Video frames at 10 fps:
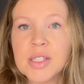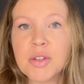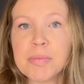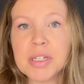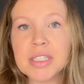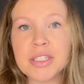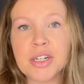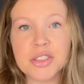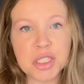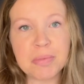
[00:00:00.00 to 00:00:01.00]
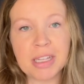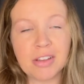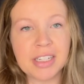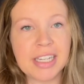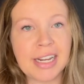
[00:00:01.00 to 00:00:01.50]
So I'm going to start just by
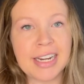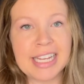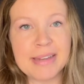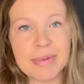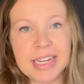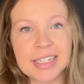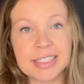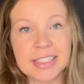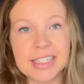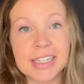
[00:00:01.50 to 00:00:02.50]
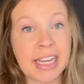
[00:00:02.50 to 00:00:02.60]
looking on eBay to see,